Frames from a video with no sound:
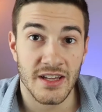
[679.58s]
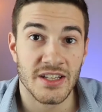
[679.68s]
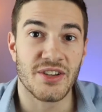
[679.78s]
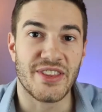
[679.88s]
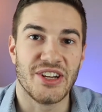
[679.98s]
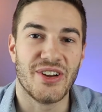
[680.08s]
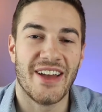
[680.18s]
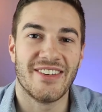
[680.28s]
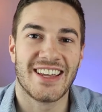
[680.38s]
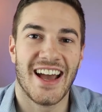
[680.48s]
So there you
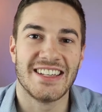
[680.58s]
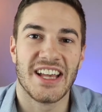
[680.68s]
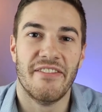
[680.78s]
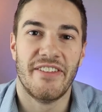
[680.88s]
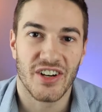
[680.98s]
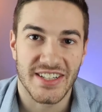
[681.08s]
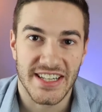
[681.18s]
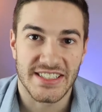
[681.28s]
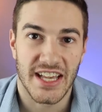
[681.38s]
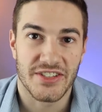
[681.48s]
have it, guys, a very
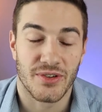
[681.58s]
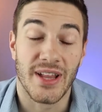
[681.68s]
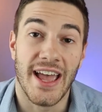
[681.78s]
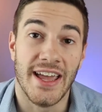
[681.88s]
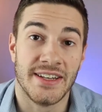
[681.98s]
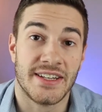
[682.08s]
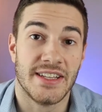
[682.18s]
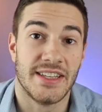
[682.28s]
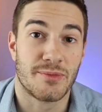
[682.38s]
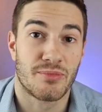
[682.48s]
successful end to
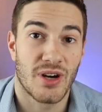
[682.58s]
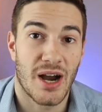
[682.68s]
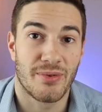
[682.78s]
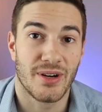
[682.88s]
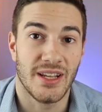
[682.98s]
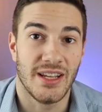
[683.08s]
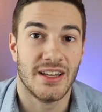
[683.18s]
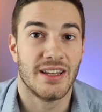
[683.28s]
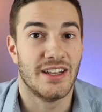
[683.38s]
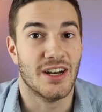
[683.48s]
this
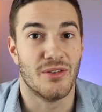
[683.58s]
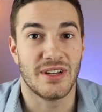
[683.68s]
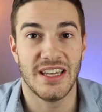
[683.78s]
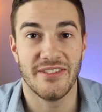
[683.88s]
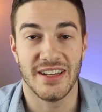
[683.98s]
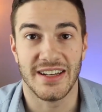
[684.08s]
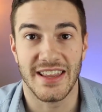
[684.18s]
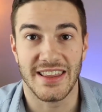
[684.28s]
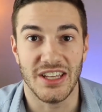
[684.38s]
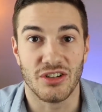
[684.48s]
property, you know,
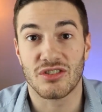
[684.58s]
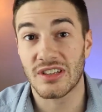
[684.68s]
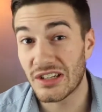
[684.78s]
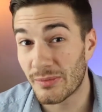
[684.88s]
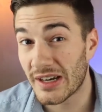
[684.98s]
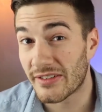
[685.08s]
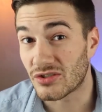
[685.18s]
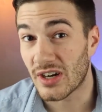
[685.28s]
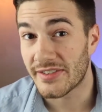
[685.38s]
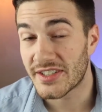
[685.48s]
given the little bit of a
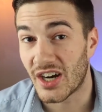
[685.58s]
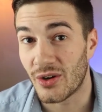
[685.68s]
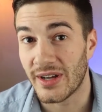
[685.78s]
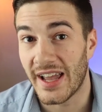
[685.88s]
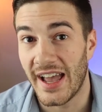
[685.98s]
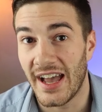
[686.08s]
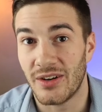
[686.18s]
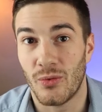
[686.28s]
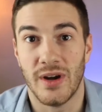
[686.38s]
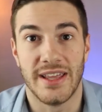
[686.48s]
rough start we
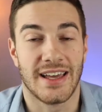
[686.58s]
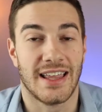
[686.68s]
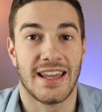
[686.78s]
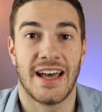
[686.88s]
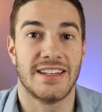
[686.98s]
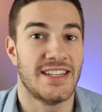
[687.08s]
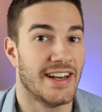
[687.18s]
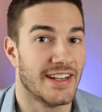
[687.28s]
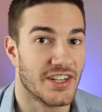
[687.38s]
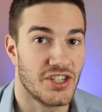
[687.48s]
had with a lot of
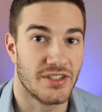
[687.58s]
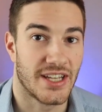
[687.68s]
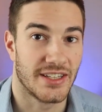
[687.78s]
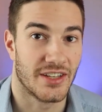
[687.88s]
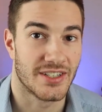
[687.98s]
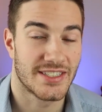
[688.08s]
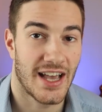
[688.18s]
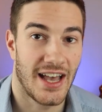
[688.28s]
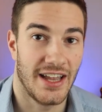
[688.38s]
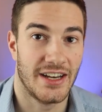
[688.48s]
tenant issues on the other
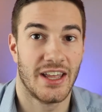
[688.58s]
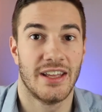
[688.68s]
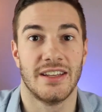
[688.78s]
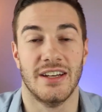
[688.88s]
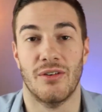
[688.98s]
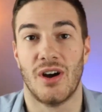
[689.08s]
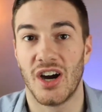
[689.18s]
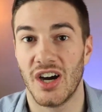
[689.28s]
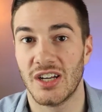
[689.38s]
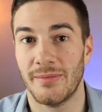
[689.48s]
side, you know,
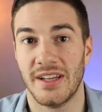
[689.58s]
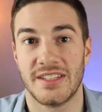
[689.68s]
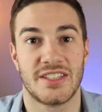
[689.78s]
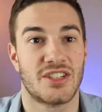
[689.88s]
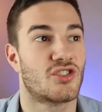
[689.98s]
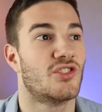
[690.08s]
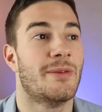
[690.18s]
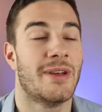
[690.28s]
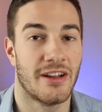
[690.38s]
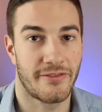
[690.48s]
arguments,
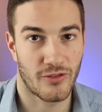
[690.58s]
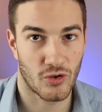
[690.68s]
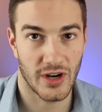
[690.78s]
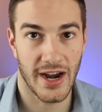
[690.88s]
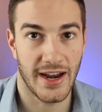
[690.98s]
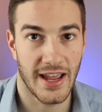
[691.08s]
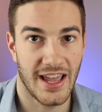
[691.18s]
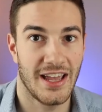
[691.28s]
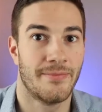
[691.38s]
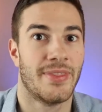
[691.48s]
screaming at four A
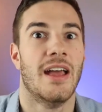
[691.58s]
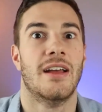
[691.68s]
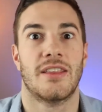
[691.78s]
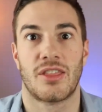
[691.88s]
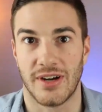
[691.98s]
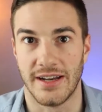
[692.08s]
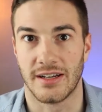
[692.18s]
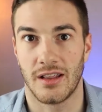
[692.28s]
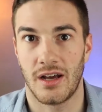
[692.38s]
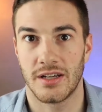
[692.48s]
M, threatened
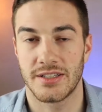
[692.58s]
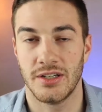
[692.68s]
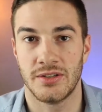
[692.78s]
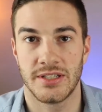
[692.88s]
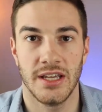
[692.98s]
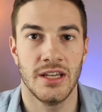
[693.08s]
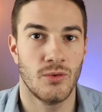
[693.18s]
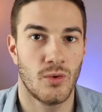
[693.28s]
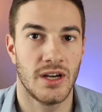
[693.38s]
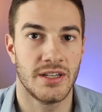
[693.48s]
lawsuits. It
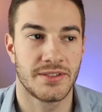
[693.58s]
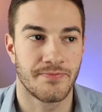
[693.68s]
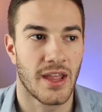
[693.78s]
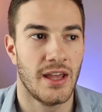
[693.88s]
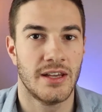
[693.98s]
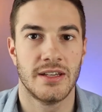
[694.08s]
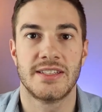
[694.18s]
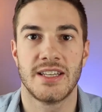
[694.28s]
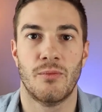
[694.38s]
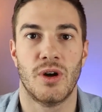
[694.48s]
was
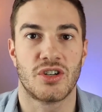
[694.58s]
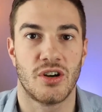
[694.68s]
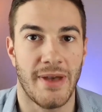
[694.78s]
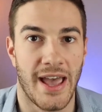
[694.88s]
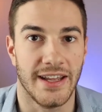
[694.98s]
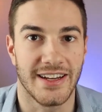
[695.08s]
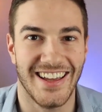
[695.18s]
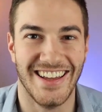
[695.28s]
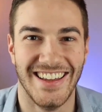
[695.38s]
somewhat traumatic.